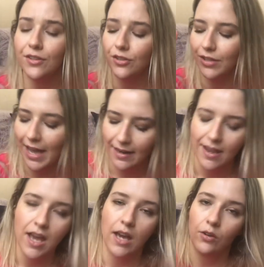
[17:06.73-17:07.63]
You can do that.
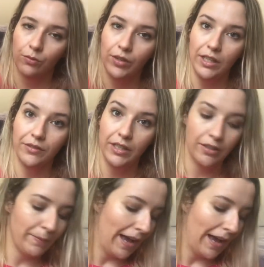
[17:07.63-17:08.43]
Really, really good